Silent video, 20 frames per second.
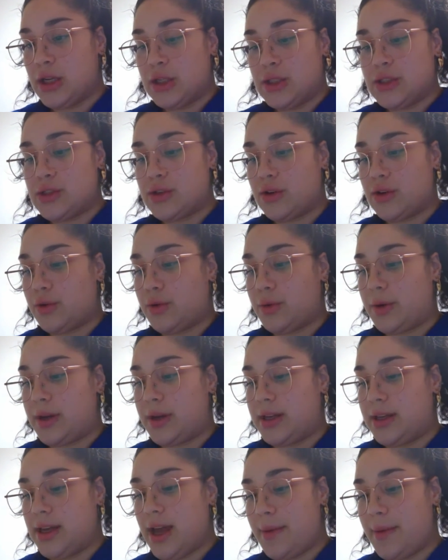So
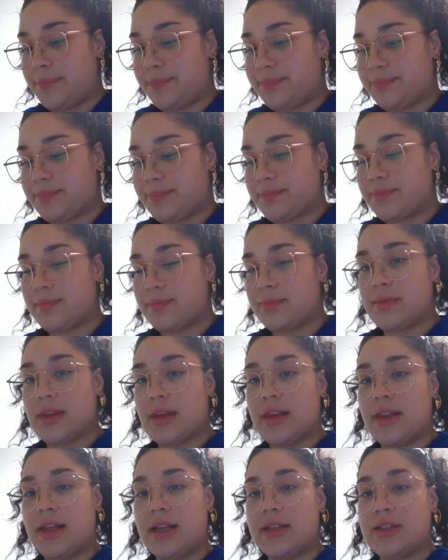yeah,
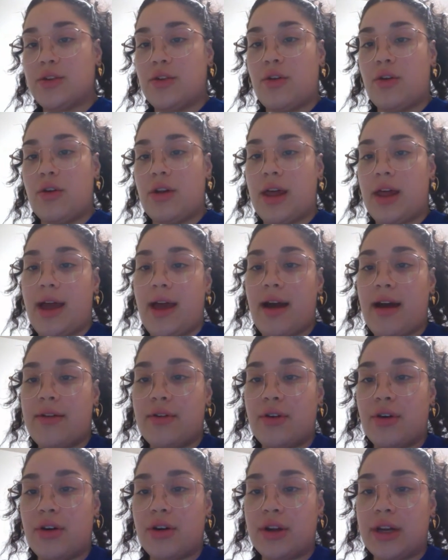that's all I
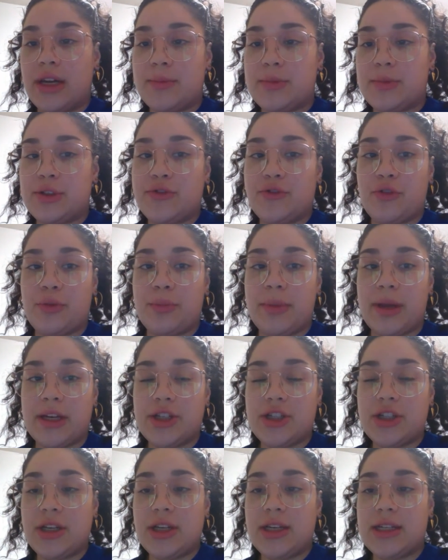have on image
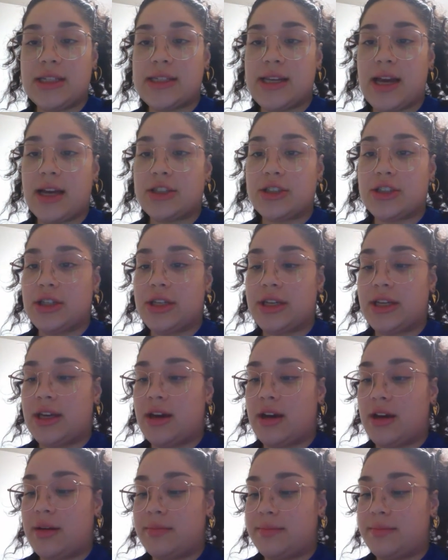formation. It's actually
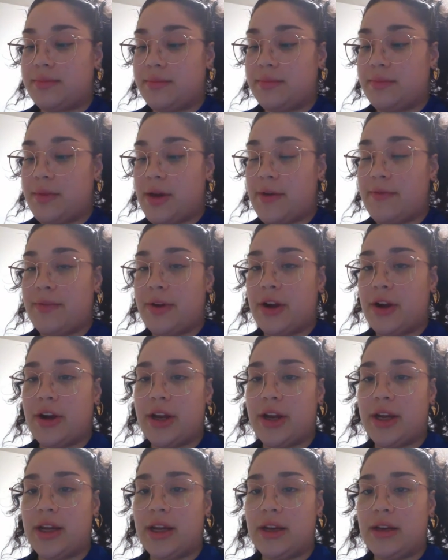
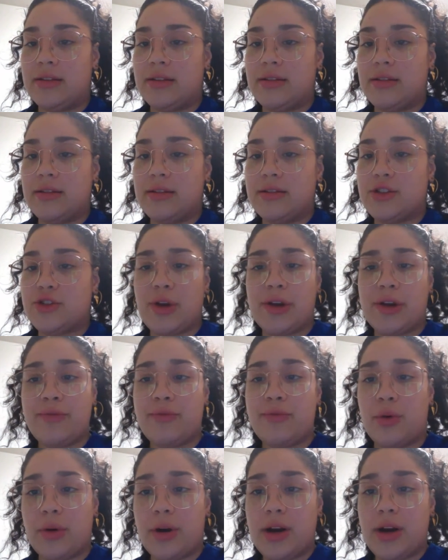very
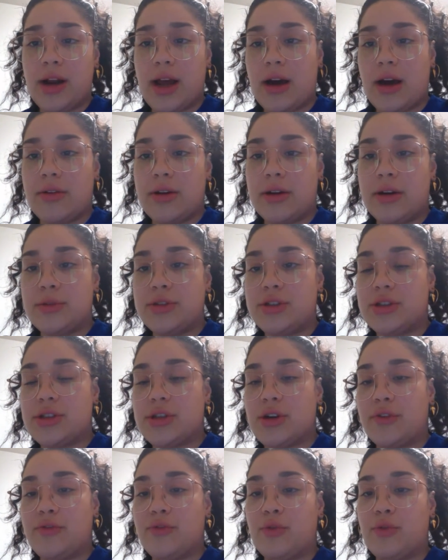straightforward how images
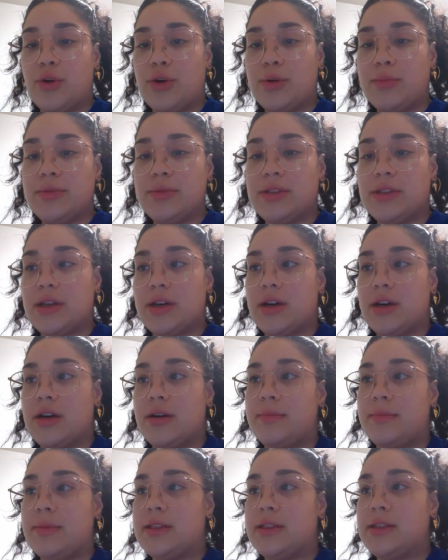are formed.
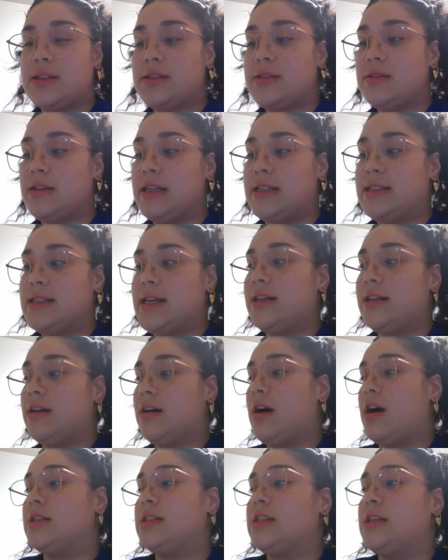They take the
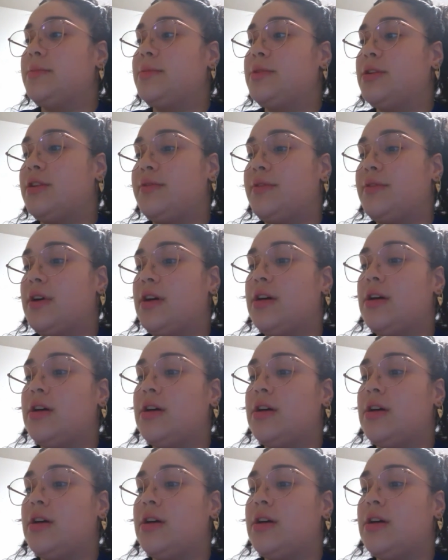concept of